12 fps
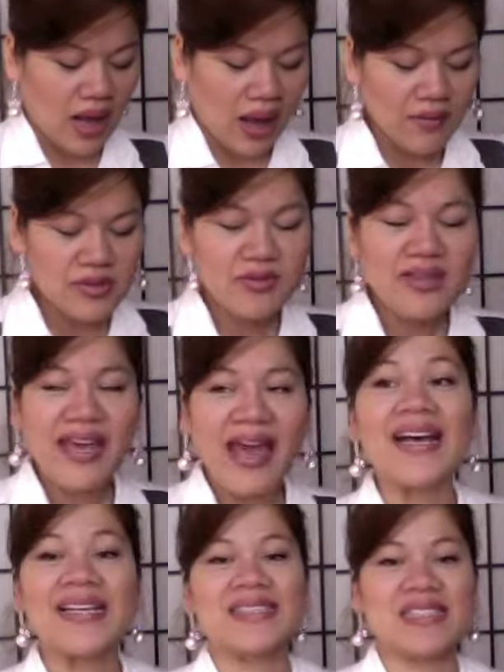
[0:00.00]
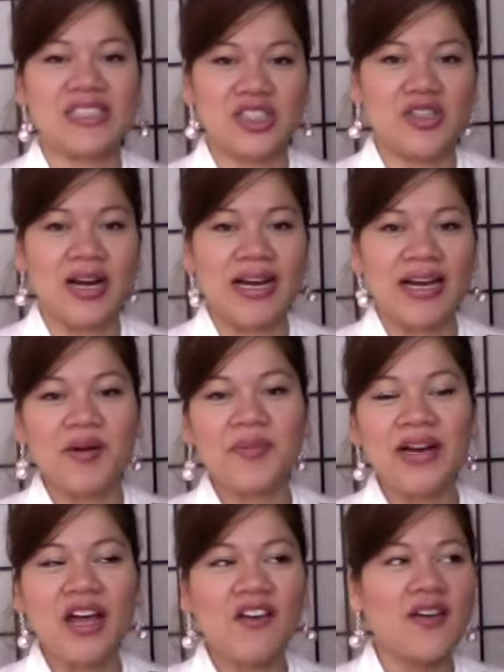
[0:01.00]
I was really hesitant to try it out
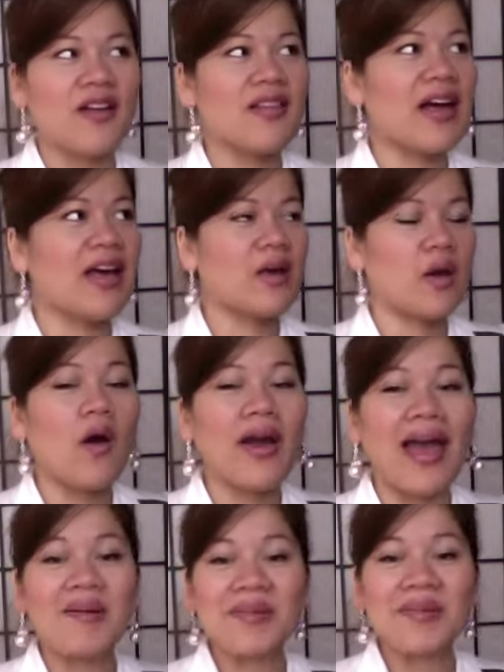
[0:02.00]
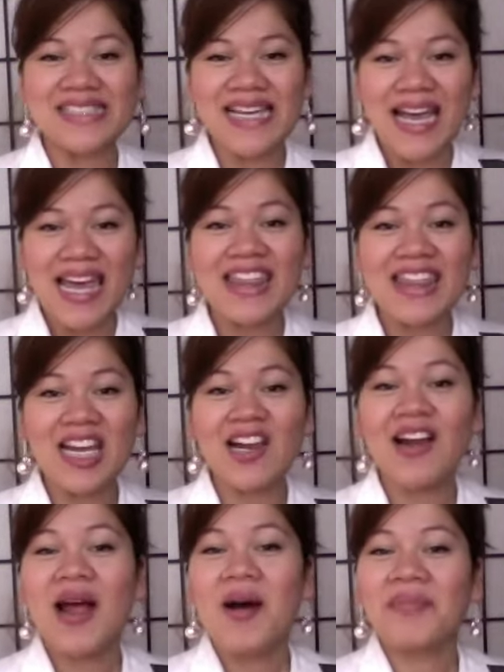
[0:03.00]
but I felt like okay I've been standing there
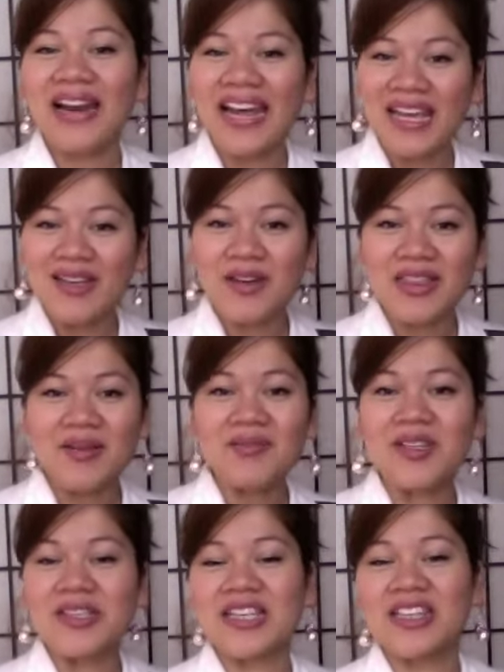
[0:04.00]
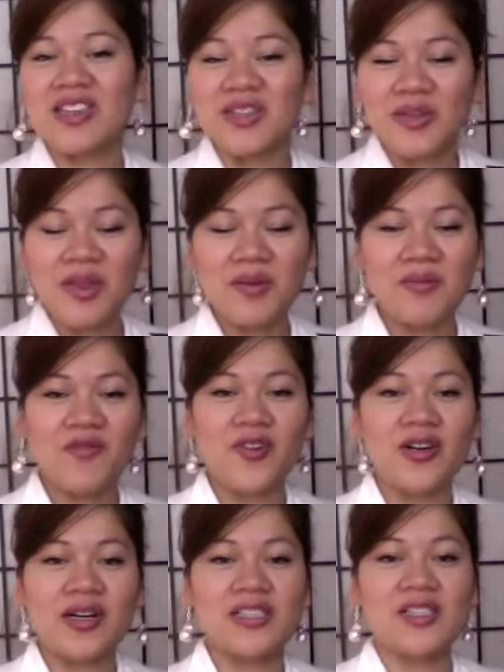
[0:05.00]
playing with them looking through them
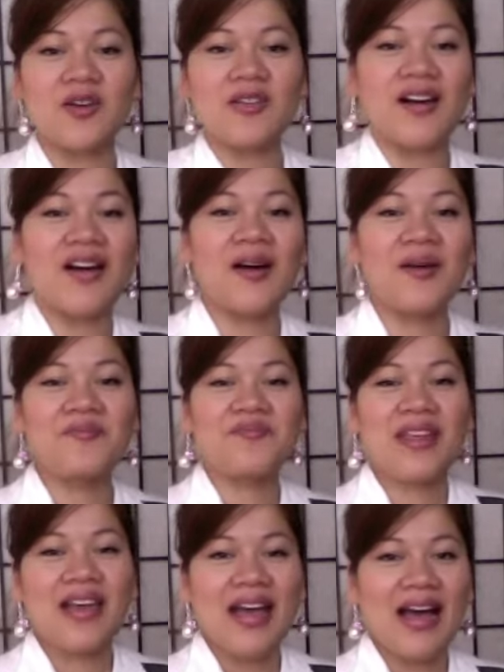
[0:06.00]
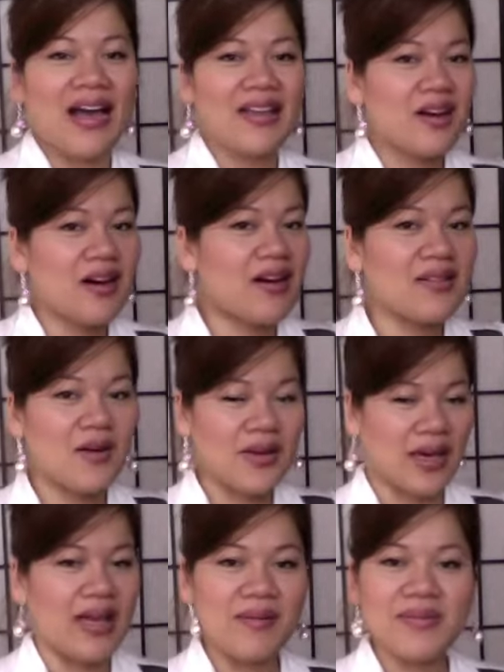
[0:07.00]
for so long I thought
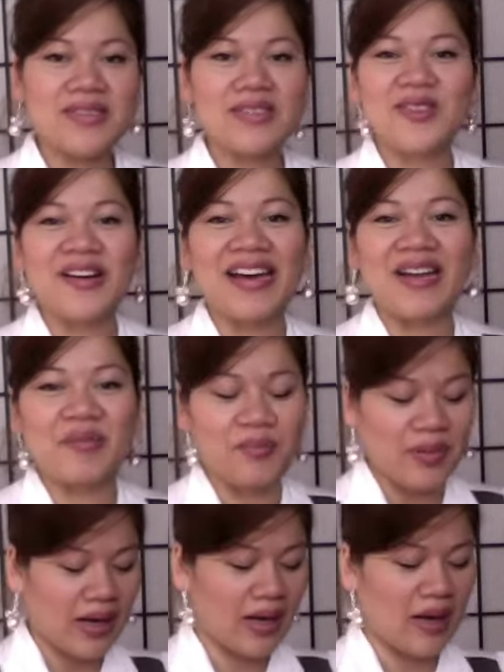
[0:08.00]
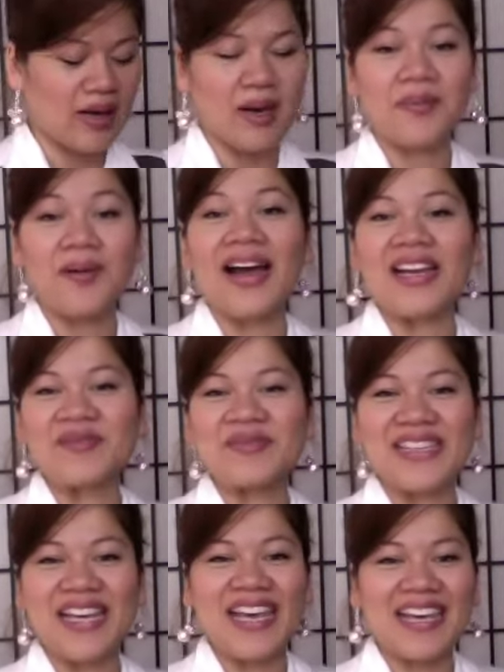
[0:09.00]
okay let me just go ahead and buy a couple
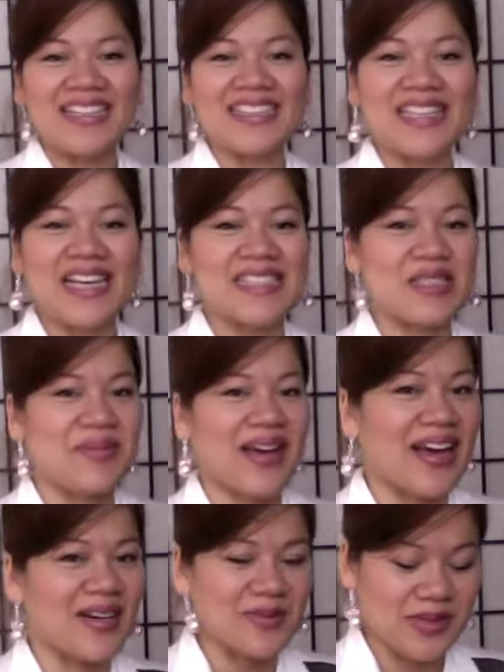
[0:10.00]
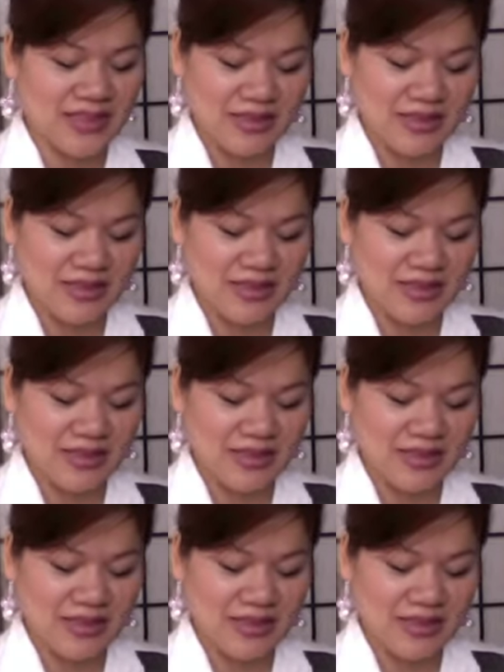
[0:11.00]
items and test them out